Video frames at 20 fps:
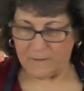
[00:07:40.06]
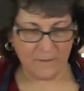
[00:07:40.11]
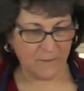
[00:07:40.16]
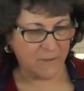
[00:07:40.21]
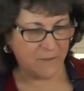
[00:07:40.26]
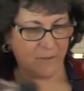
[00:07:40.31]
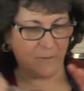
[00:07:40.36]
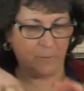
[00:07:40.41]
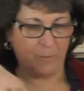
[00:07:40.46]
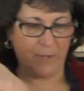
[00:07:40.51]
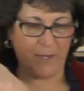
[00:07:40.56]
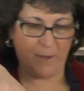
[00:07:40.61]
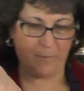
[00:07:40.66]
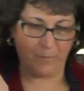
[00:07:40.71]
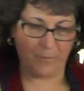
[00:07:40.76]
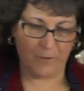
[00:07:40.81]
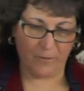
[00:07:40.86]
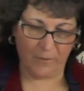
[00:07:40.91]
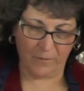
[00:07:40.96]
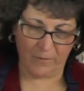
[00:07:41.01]
some
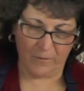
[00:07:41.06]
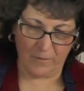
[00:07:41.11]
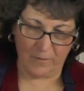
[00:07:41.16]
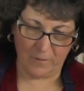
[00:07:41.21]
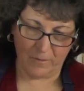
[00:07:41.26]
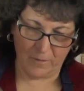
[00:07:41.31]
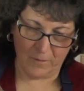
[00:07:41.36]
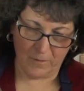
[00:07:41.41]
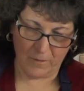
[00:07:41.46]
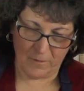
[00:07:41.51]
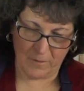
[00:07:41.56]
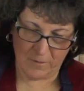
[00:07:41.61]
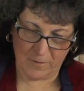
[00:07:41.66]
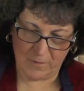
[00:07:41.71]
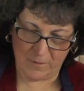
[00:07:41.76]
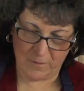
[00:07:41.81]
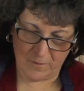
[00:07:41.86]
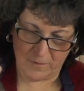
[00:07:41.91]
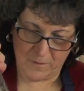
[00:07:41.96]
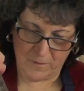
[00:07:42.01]
pepper.
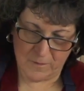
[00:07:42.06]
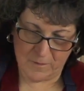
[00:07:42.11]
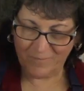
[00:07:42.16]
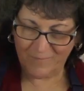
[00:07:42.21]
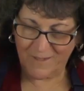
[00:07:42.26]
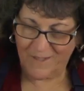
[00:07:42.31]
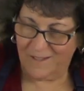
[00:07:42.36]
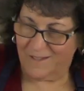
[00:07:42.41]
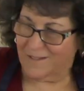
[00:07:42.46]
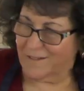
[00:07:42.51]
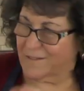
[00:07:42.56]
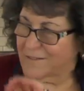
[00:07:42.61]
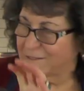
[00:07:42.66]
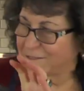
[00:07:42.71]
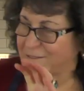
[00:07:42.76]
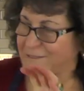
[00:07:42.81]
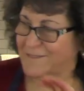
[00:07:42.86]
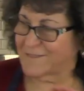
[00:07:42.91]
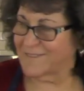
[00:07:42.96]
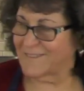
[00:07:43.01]

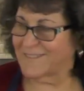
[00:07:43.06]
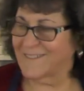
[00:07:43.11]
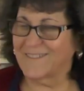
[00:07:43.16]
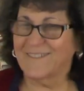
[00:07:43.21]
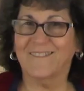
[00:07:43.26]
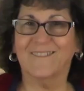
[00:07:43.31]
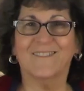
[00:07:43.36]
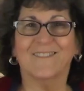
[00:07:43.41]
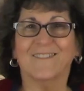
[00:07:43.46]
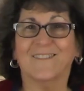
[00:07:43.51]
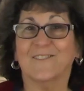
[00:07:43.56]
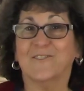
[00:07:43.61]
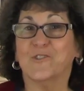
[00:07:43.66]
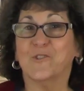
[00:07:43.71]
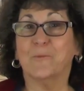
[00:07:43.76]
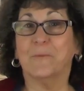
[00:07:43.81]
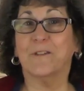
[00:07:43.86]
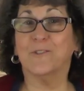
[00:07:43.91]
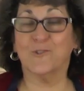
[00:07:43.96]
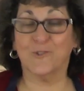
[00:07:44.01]
Oh,
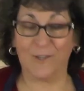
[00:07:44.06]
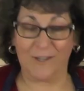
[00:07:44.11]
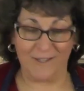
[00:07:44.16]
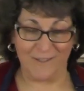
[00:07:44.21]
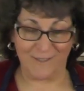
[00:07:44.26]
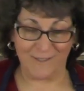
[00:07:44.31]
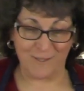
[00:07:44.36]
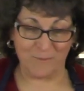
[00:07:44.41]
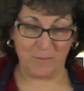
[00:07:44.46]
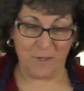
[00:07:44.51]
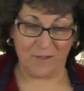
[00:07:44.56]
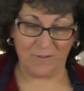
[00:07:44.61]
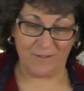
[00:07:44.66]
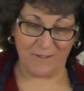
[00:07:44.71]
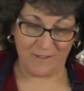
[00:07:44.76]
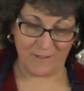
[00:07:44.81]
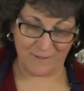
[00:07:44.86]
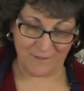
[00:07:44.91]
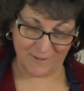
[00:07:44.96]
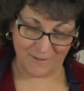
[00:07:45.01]
too bad you can't smell
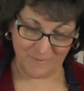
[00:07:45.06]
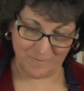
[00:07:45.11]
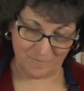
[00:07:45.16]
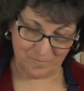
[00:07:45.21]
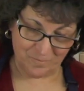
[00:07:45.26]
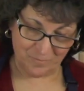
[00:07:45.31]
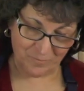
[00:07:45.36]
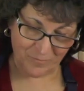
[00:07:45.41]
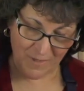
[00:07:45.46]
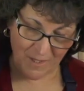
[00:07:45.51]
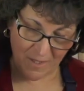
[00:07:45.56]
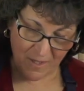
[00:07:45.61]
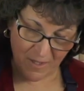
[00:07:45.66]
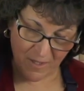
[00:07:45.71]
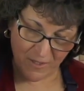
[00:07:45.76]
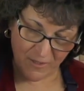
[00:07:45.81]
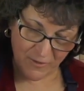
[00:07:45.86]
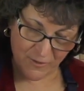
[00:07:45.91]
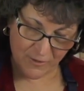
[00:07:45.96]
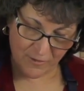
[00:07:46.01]
this.
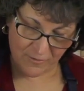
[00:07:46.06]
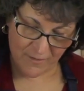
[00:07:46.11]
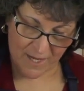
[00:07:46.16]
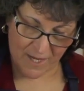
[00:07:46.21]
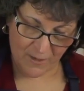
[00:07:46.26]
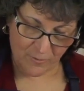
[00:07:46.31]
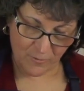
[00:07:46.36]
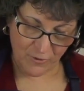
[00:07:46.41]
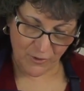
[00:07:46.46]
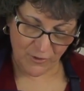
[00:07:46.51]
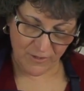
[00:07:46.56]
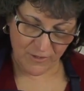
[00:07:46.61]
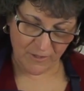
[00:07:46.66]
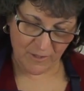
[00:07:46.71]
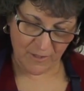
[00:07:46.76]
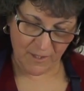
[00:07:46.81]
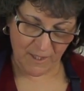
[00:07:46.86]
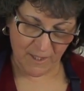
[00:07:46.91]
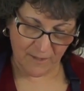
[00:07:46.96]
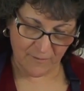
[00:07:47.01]
So now we're just
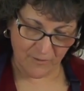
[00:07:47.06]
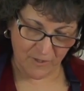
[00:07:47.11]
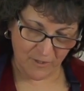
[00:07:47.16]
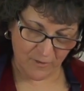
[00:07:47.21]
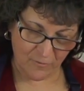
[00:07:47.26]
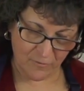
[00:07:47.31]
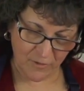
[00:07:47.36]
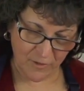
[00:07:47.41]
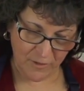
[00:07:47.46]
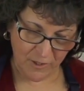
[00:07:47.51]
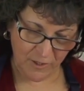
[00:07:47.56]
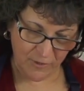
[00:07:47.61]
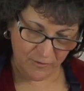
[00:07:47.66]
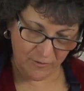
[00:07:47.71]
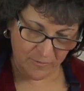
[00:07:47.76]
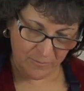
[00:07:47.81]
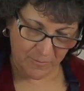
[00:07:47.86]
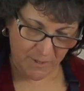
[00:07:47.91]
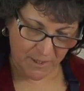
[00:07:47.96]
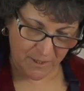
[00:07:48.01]
going to give it a really
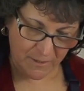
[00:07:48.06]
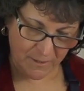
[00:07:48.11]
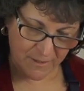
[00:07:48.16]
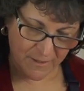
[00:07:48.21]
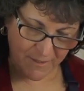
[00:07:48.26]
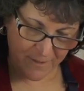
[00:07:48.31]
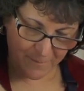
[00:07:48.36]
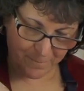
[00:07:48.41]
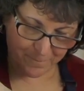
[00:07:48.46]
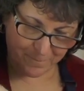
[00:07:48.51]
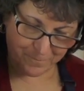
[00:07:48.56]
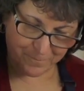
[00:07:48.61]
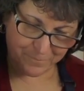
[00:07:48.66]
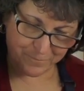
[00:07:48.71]
good mix.